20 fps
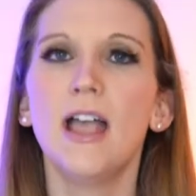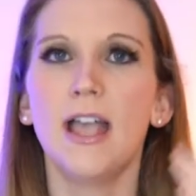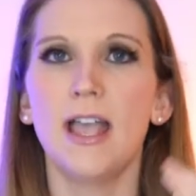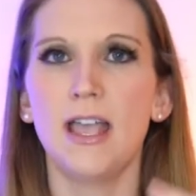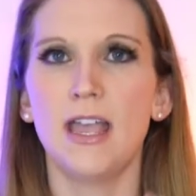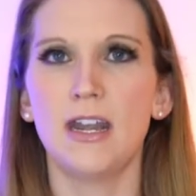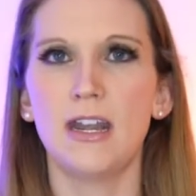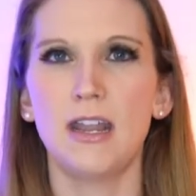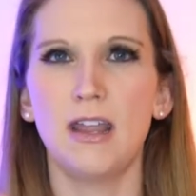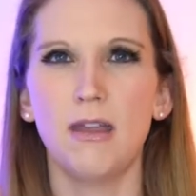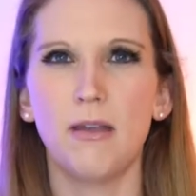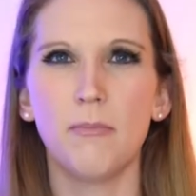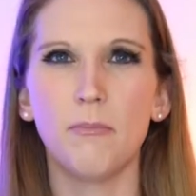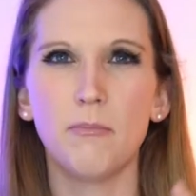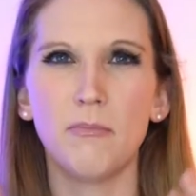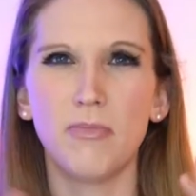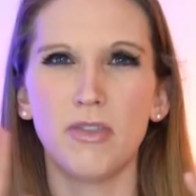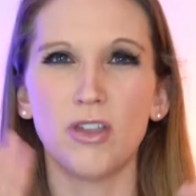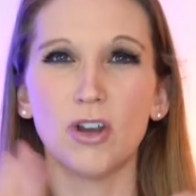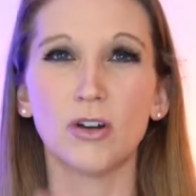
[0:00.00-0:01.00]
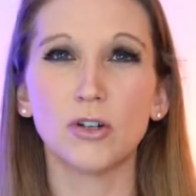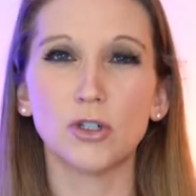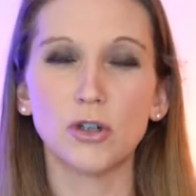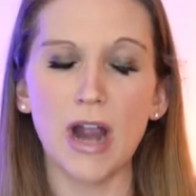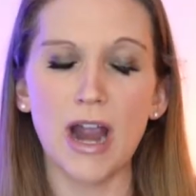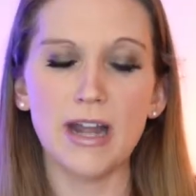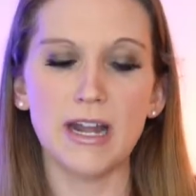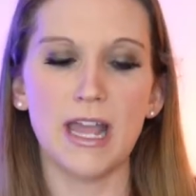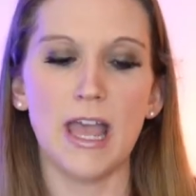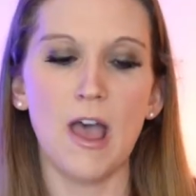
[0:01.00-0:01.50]
And it, they're
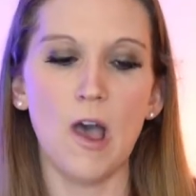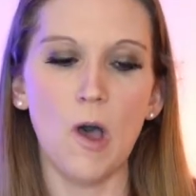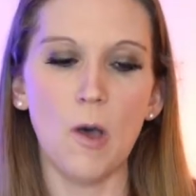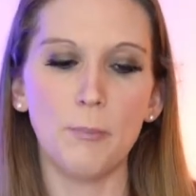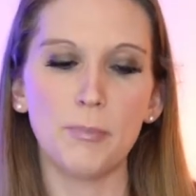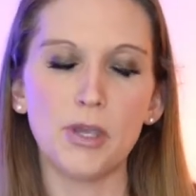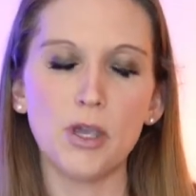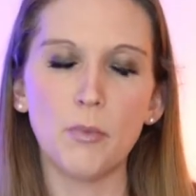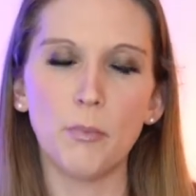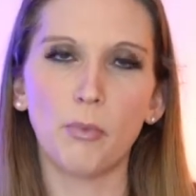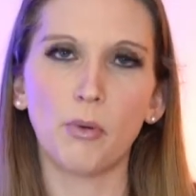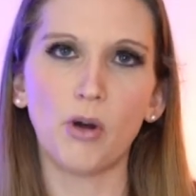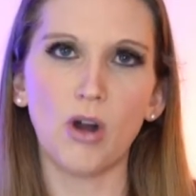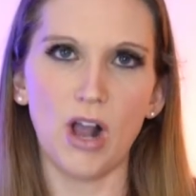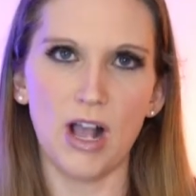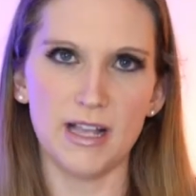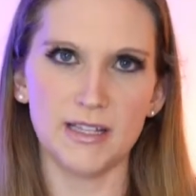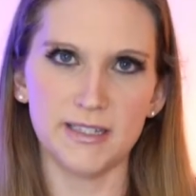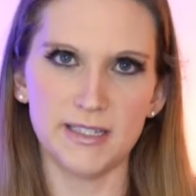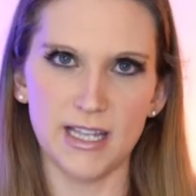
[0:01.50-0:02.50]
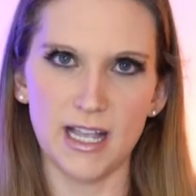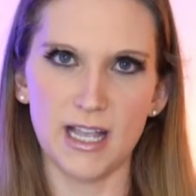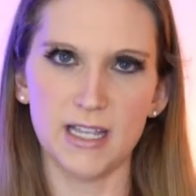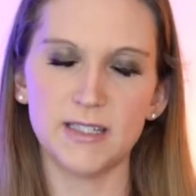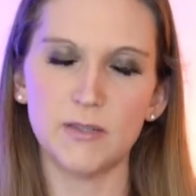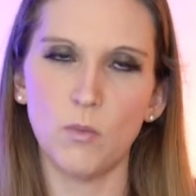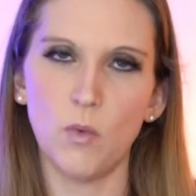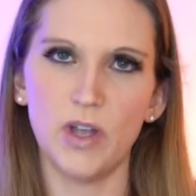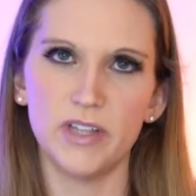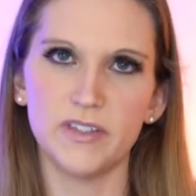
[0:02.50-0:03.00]
trying to help you
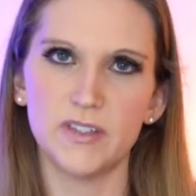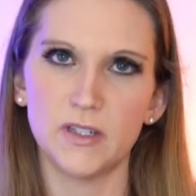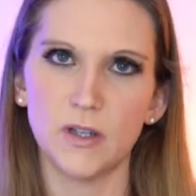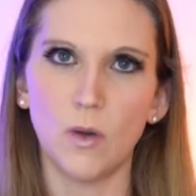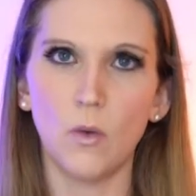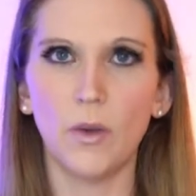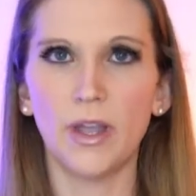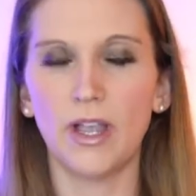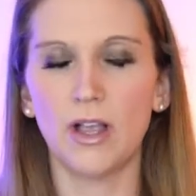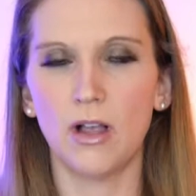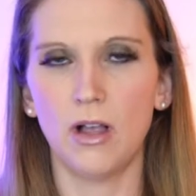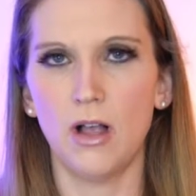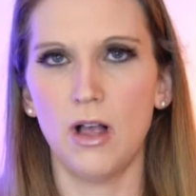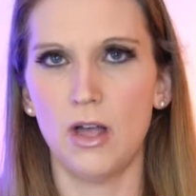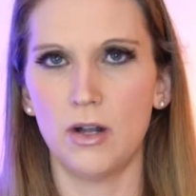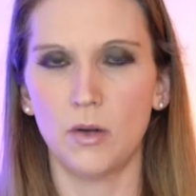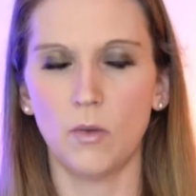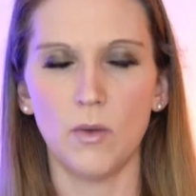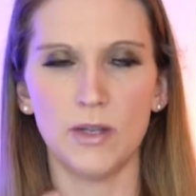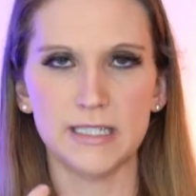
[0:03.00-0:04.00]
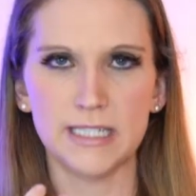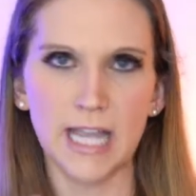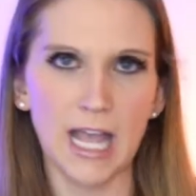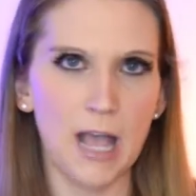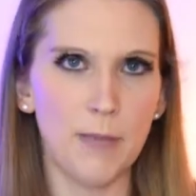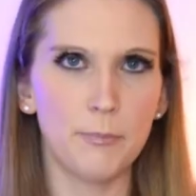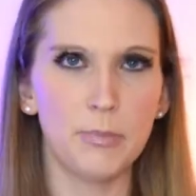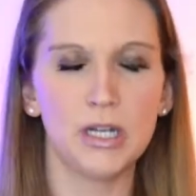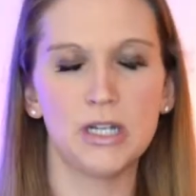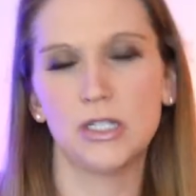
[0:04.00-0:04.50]
process what's going on or what's
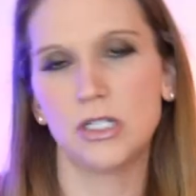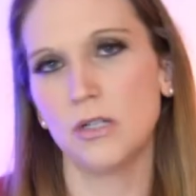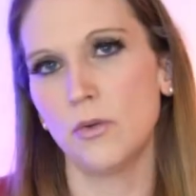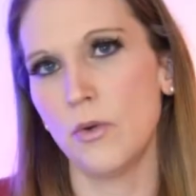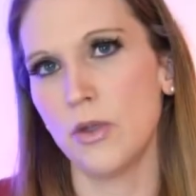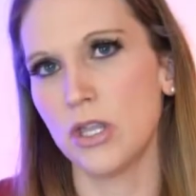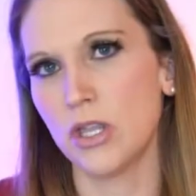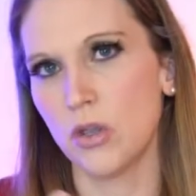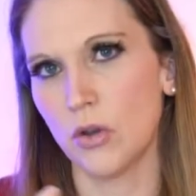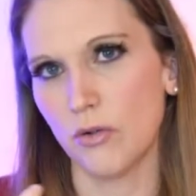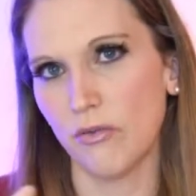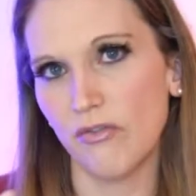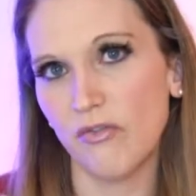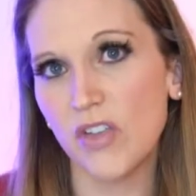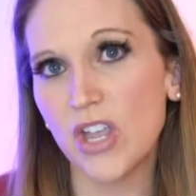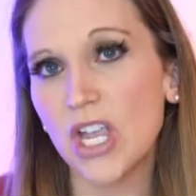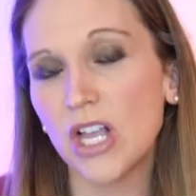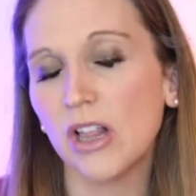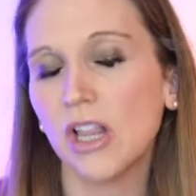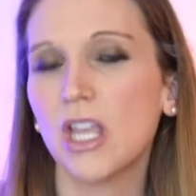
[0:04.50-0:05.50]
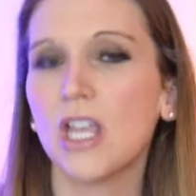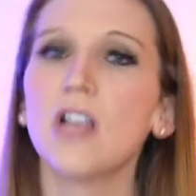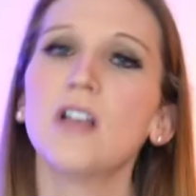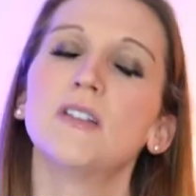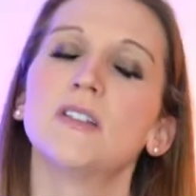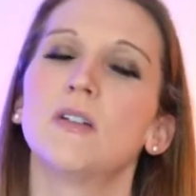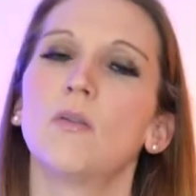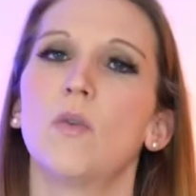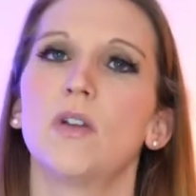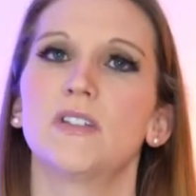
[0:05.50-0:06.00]
happening to in your
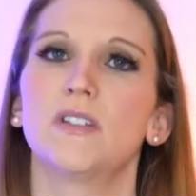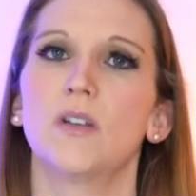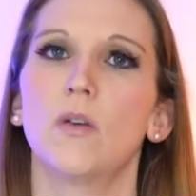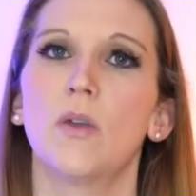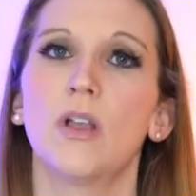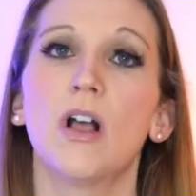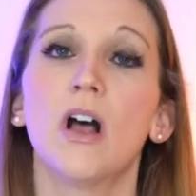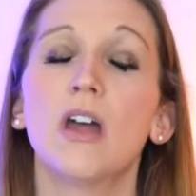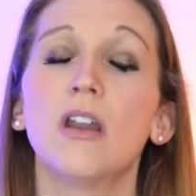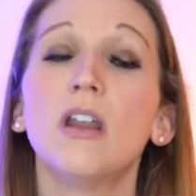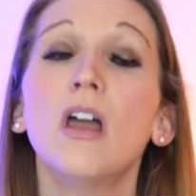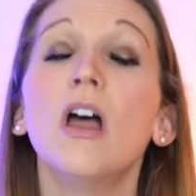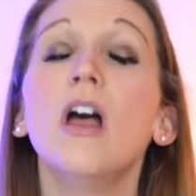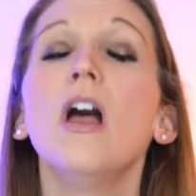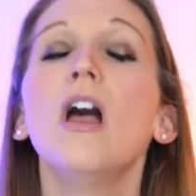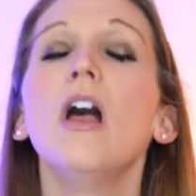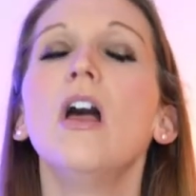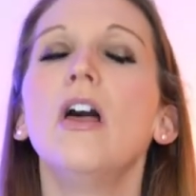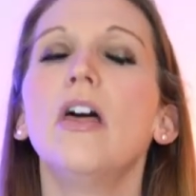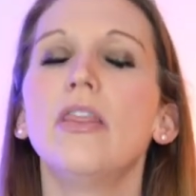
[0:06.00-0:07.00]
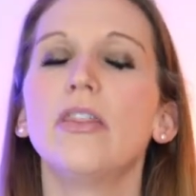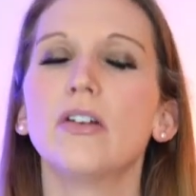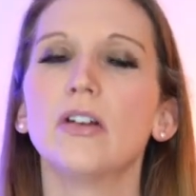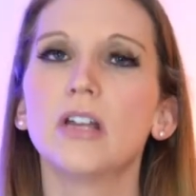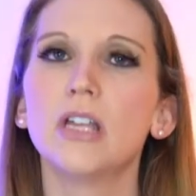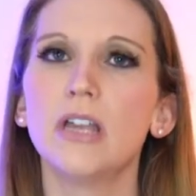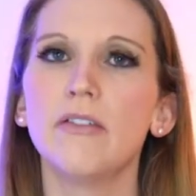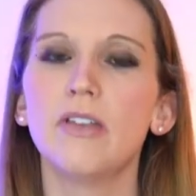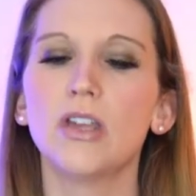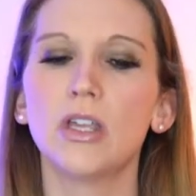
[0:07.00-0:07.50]
feelings and what's going on.
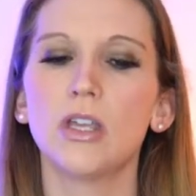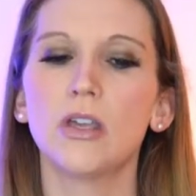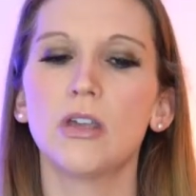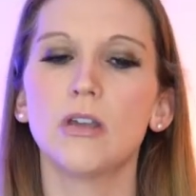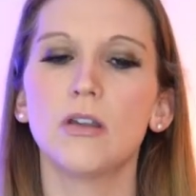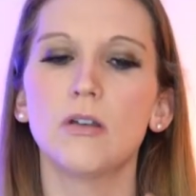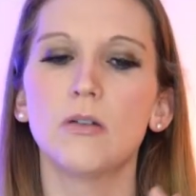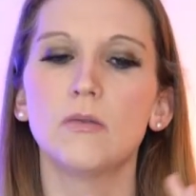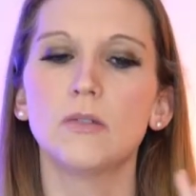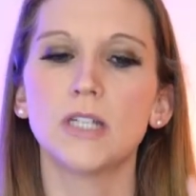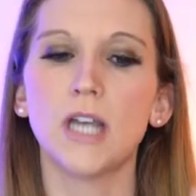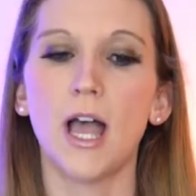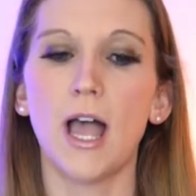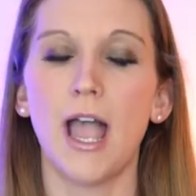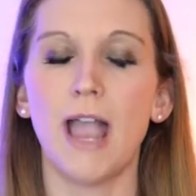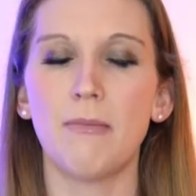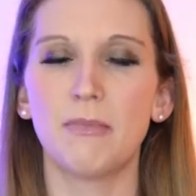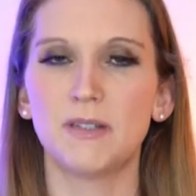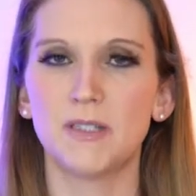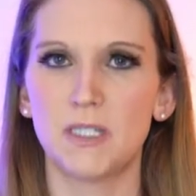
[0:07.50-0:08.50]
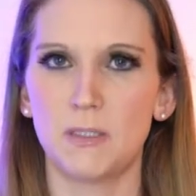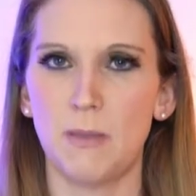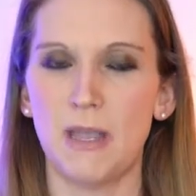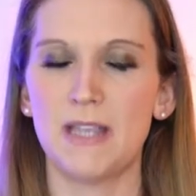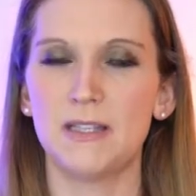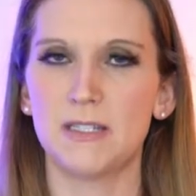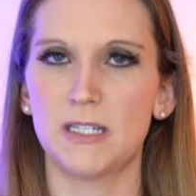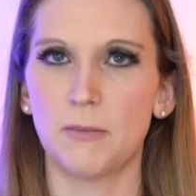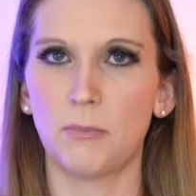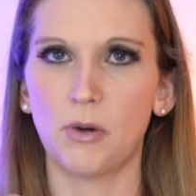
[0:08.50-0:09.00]
They're giving you time and
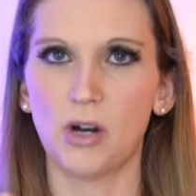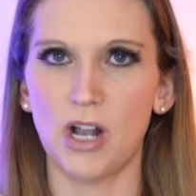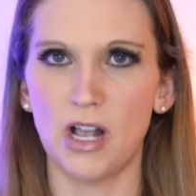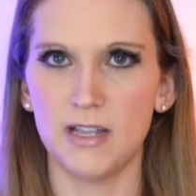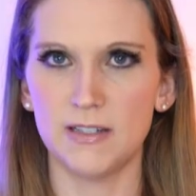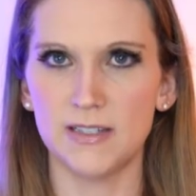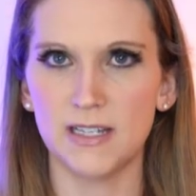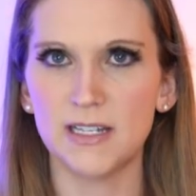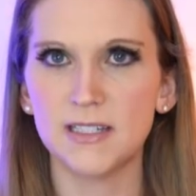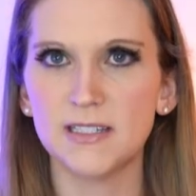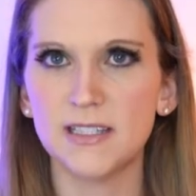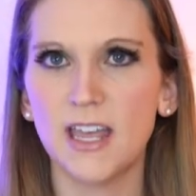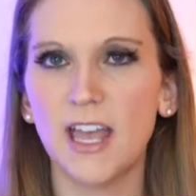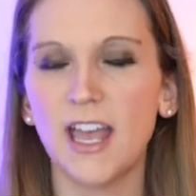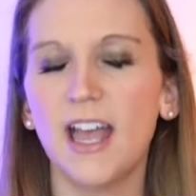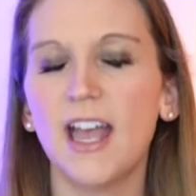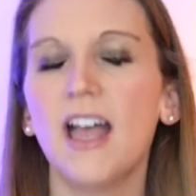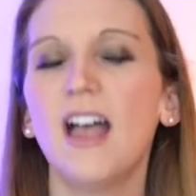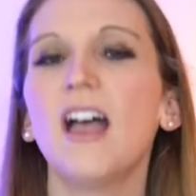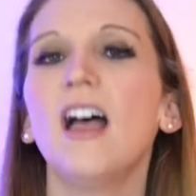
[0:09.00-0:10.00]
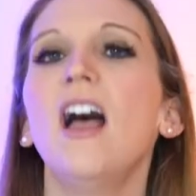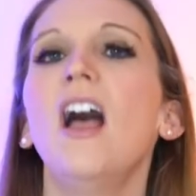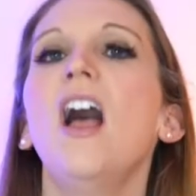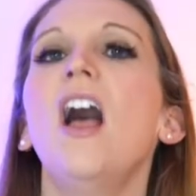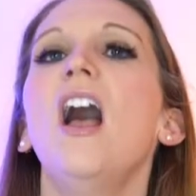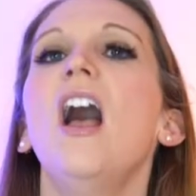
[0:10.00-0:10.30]
space to process that.